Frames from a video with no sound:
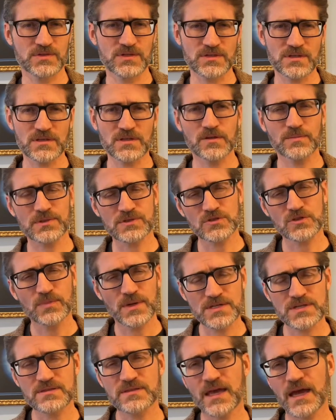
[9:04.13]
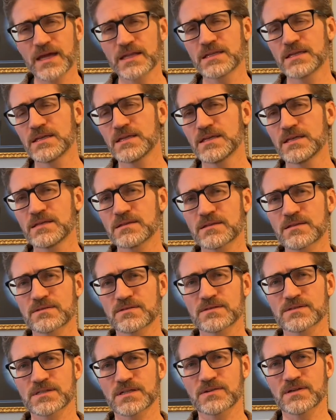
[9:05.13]
a little bit too much of that in
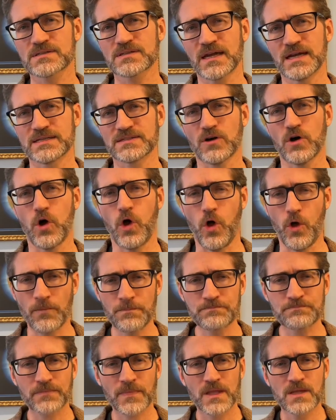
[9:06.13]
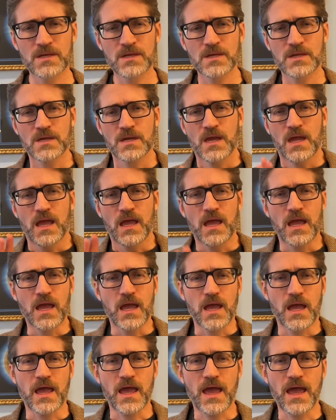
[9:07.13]
the series as a whole.
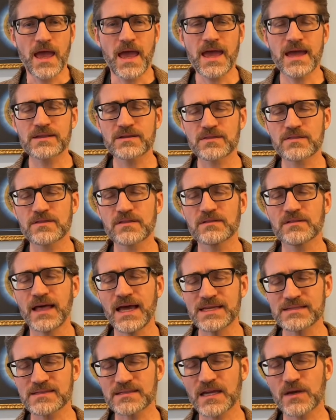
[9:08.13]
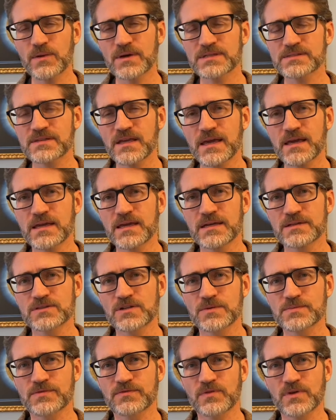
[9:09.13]
And the last thing I want to say in
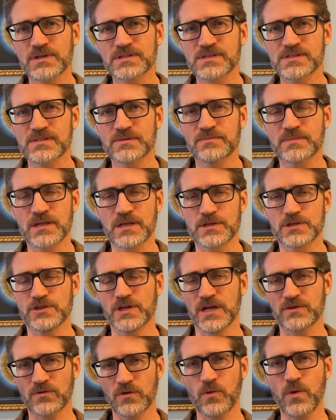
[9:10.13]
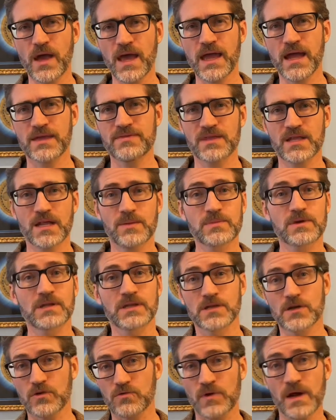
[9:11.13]
terms of criticism in a general way, and then I'm going
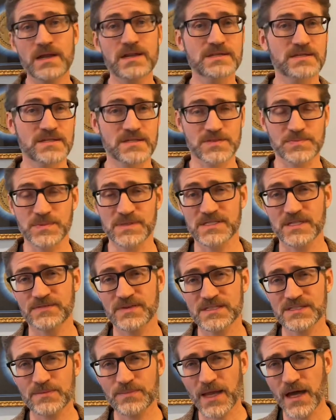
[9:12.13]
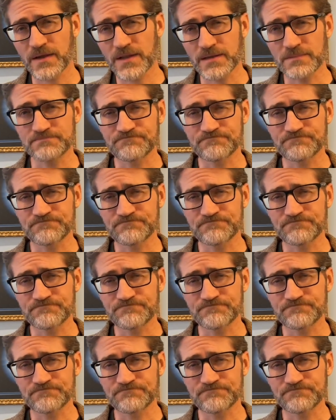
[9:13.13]
to go right into the specifics about it,